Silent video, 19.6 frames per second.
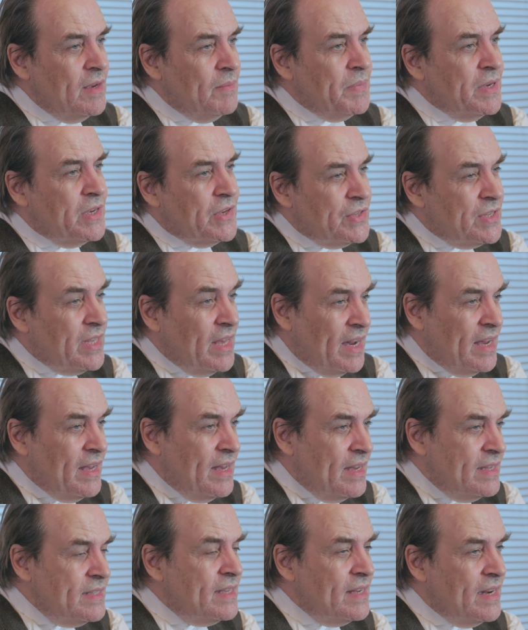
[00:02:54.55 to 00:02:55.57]
because the
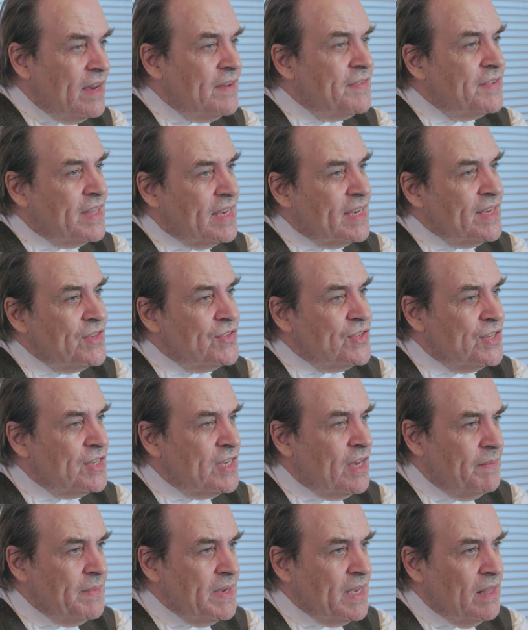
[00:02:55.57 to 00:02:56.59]
Internet of Things is
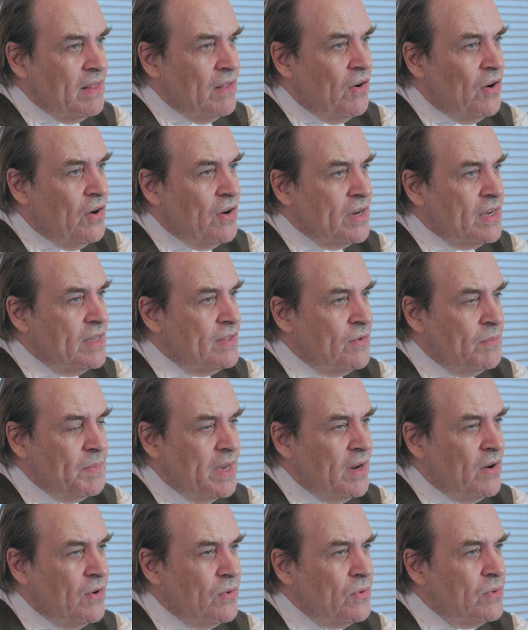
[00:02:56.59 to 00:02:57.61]
coming along and there'll be
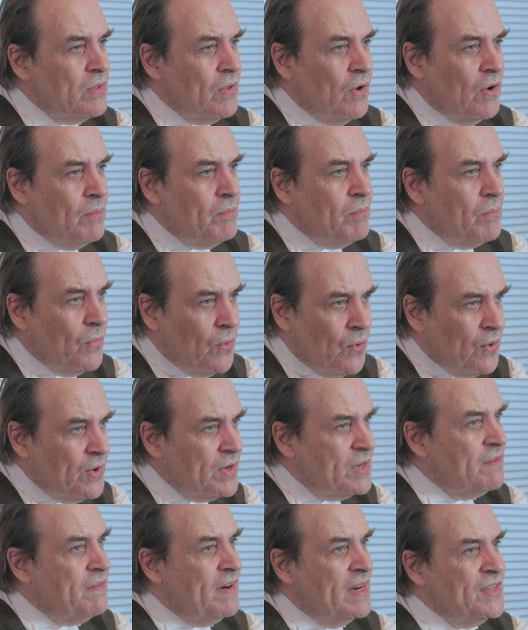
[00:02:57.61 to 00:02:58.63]
a whole lot more
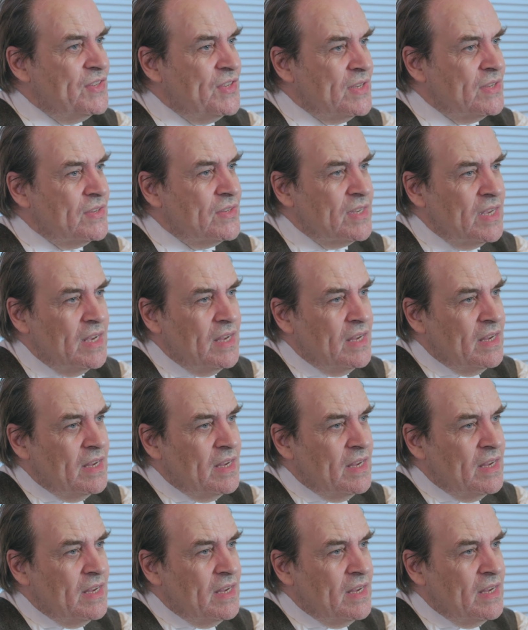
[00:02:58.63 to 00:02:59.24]
devices,